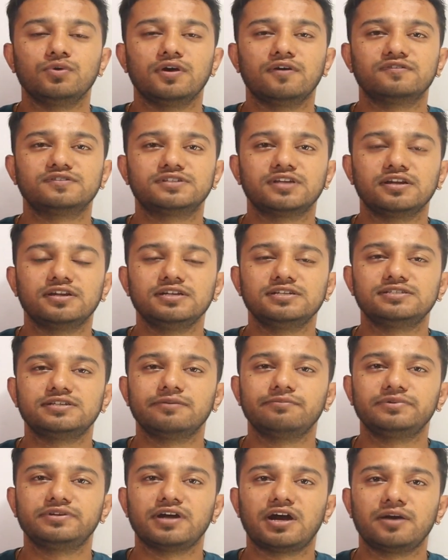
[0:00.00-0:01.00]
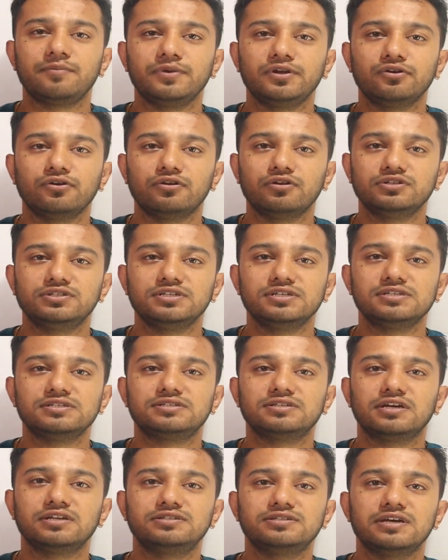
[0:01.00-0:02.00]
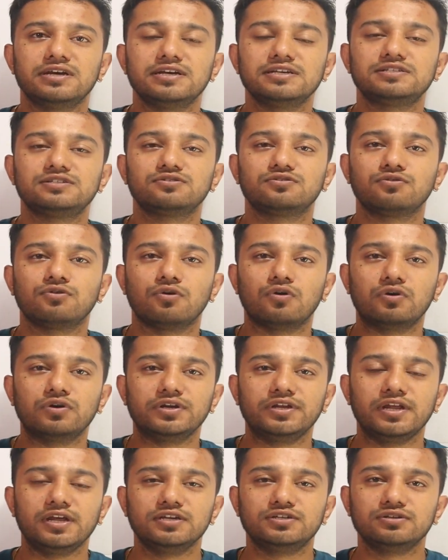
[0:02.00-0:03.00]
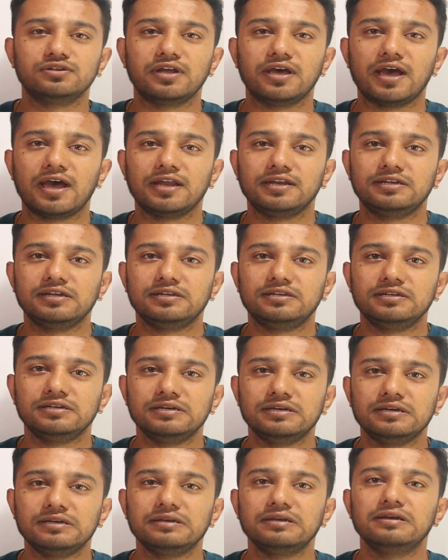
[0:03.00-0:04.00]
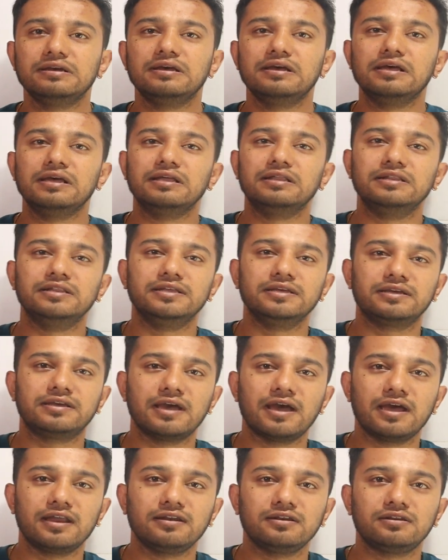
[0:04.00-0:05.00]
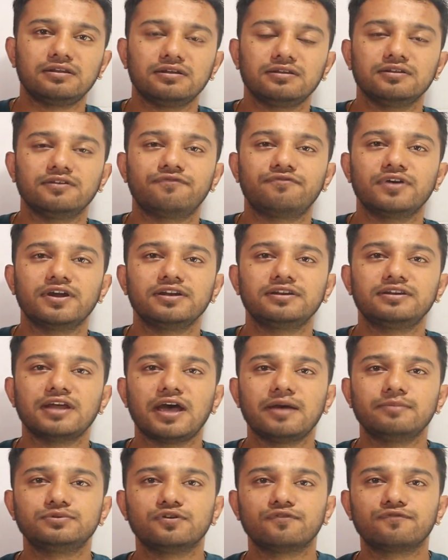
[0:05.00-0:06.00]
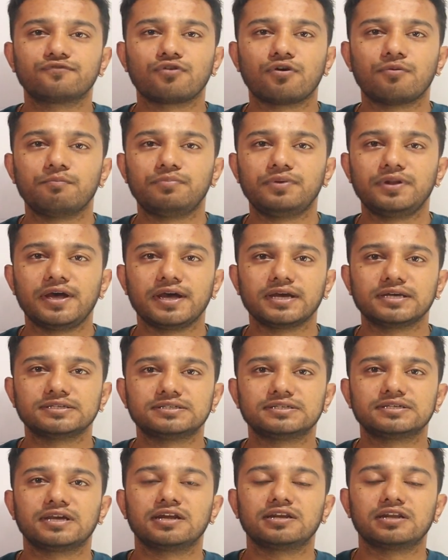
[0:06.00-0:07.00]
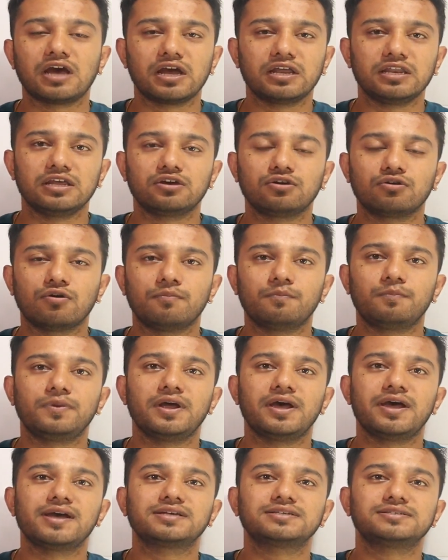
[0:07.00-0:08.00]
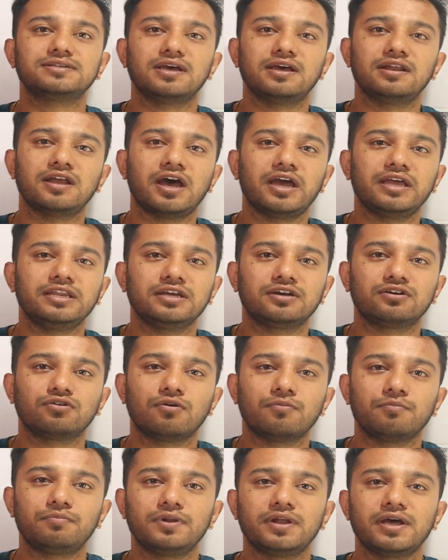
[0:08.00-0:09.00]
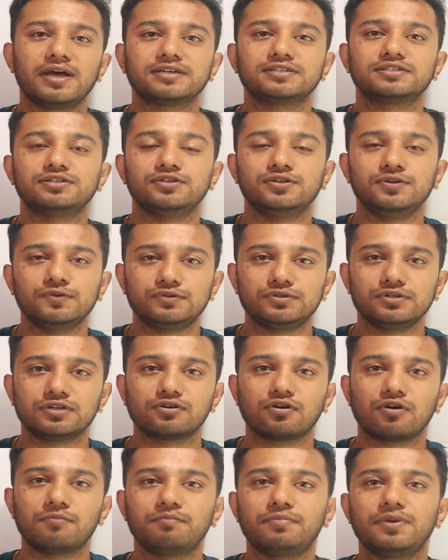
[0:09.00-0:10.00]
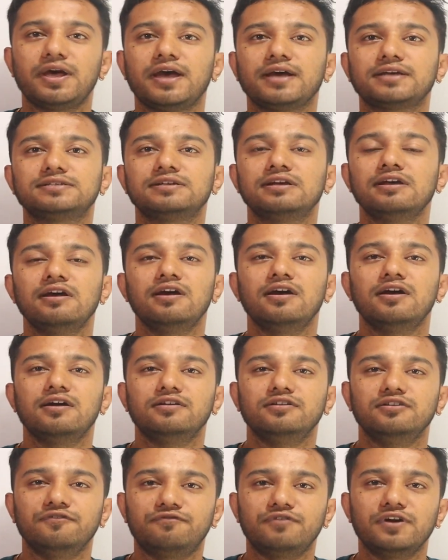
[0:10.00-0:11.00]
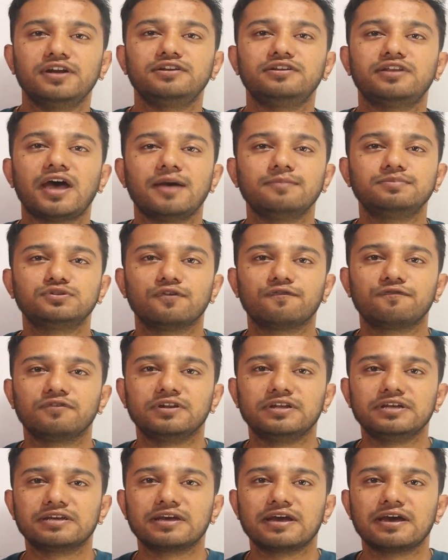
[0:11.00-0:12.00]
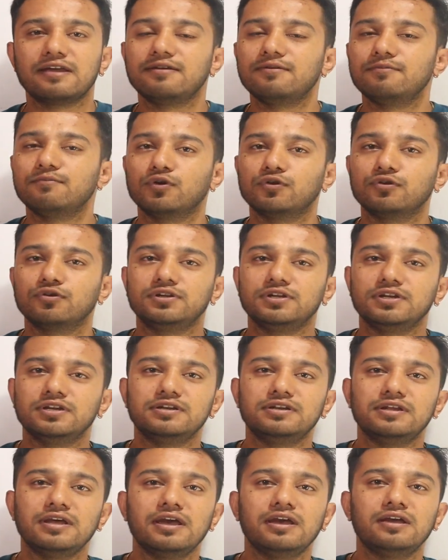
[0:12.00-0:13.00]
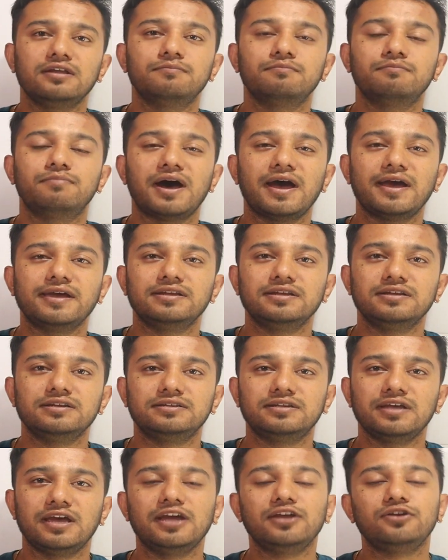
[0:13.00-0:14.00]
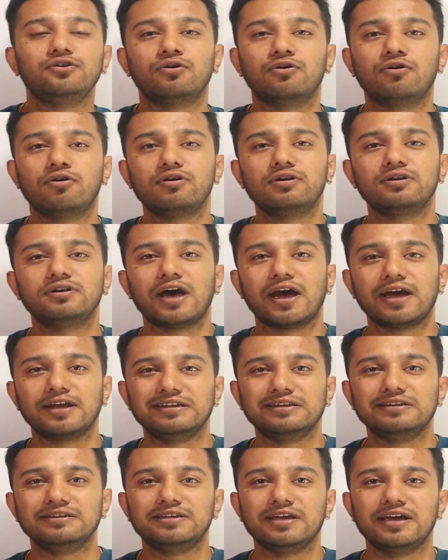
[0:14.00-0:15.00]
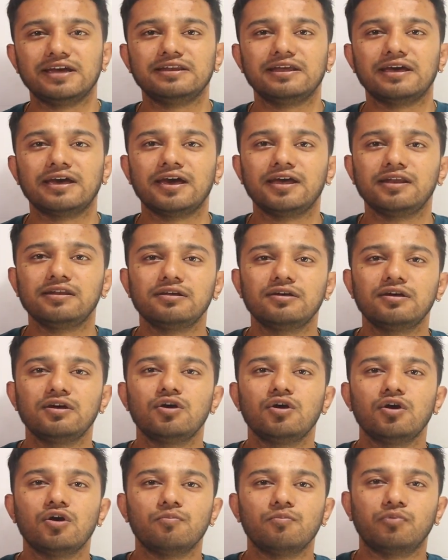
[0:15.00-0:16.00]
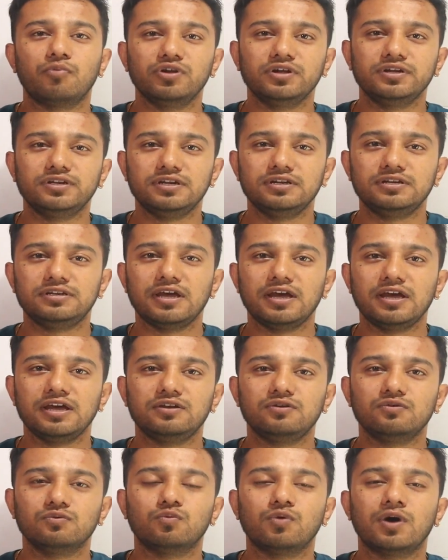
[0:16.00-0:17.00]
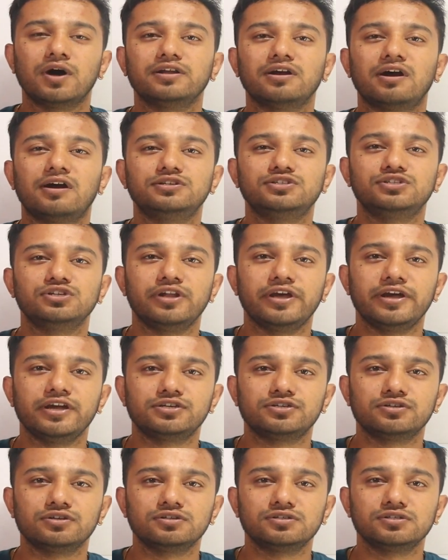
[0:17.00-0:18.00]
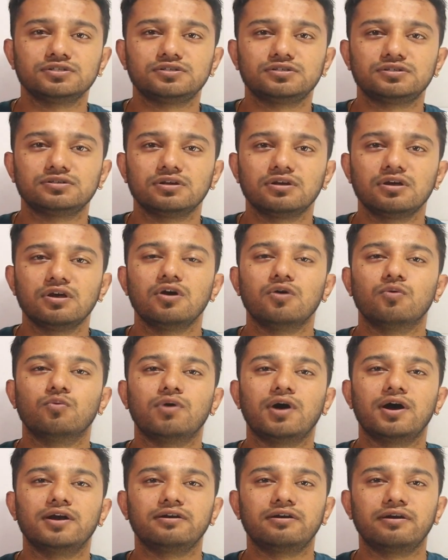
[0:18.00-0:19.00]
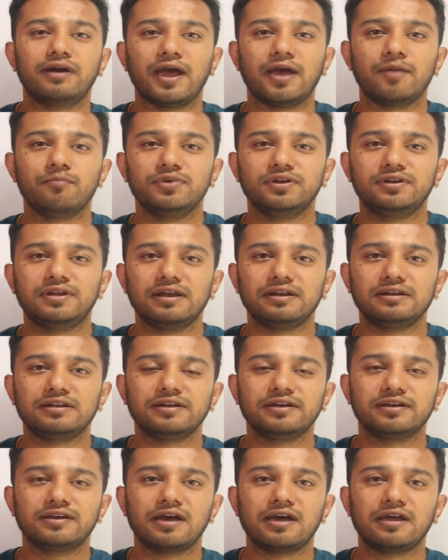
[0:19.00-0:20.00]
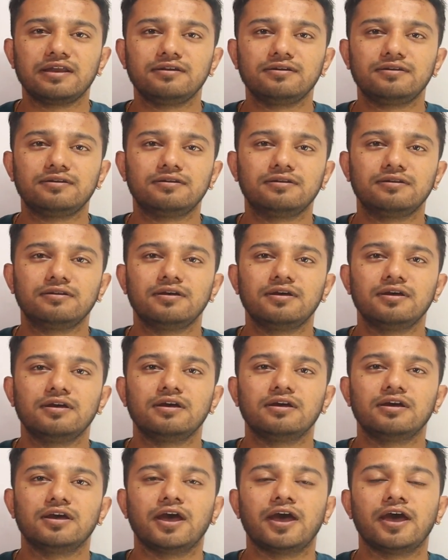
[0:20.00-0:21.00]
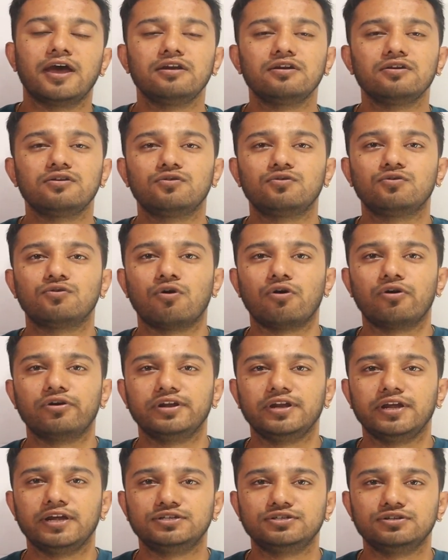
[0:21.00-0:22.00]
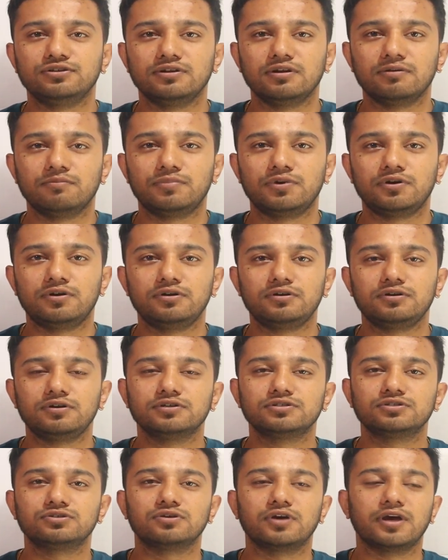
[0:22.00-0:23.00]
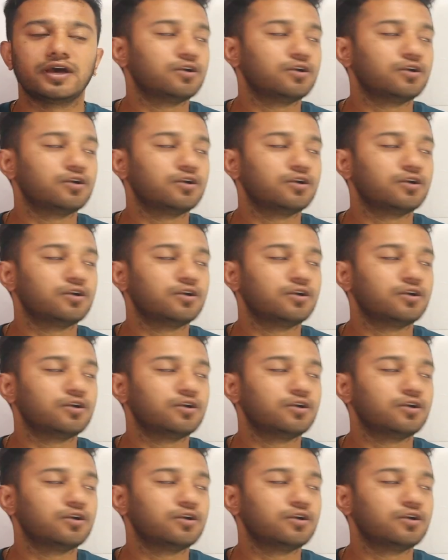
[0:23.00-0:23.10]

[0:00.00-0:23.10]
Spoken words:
We have studied some terminologies such as coordination entity, ligand, different types of complex, cationic complex, anionic complex, neutral complex, different types of ligand, monodentate, bidentate or didentate, and polydentate, what are chelations, what are ambident ligand, and coordination number.